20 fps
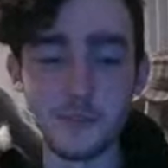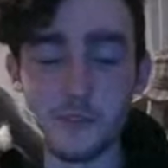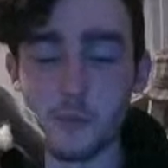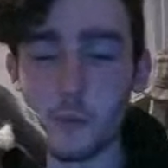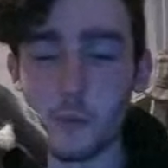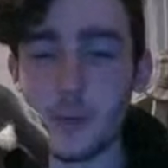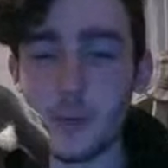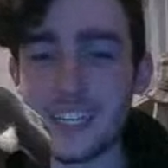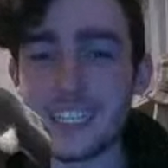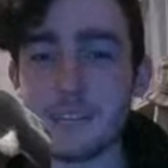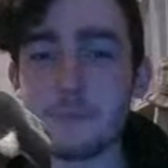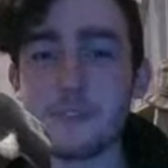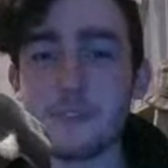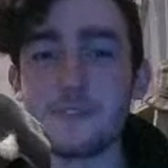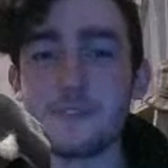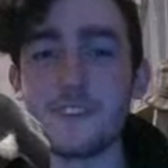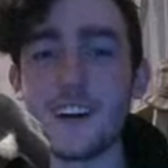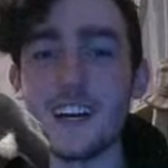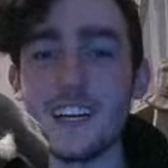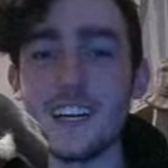week number
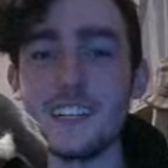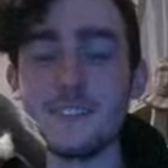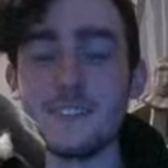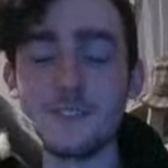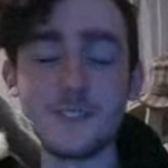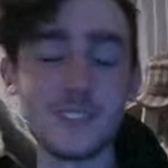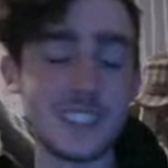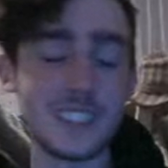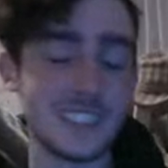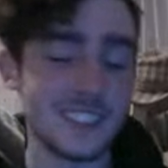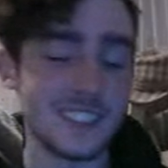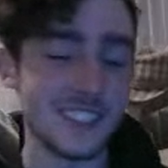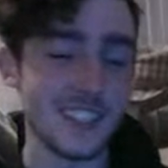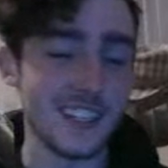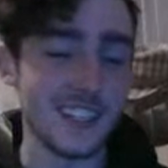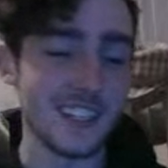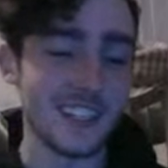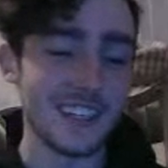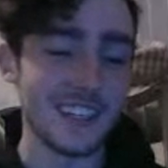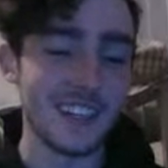5.
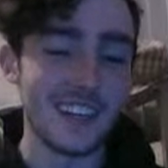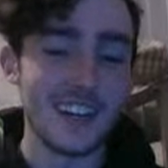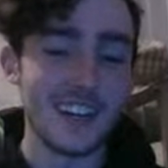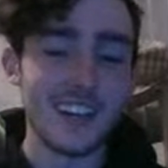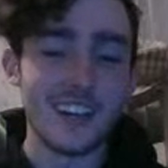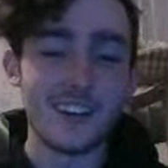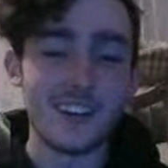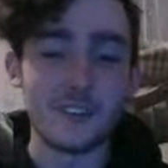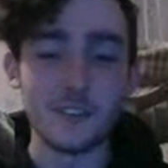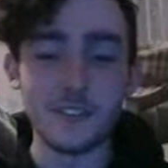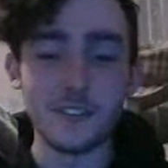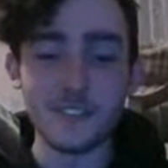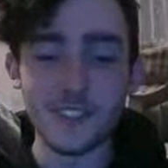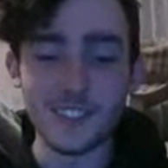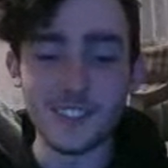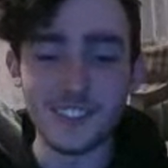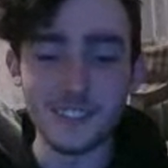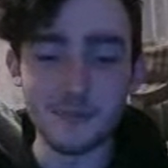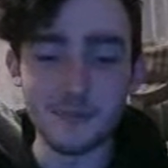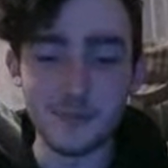So, we've
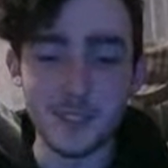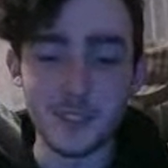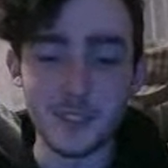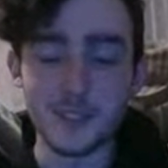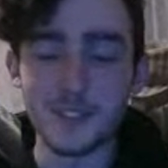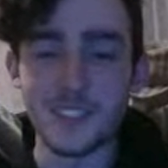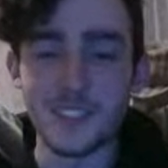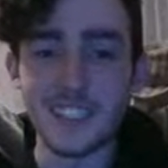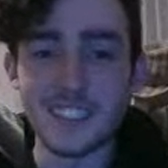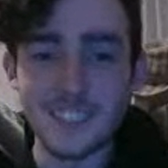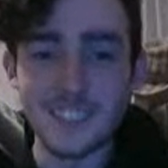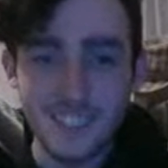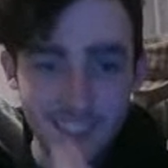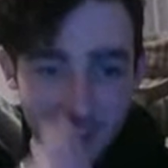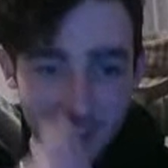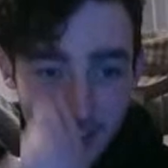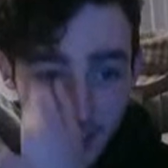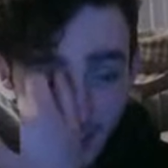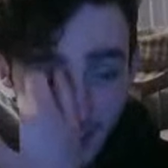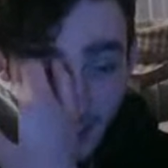got some cool things
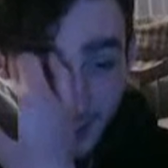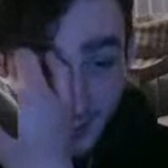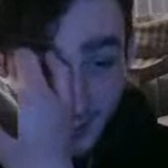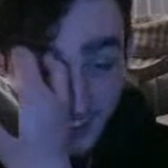to show.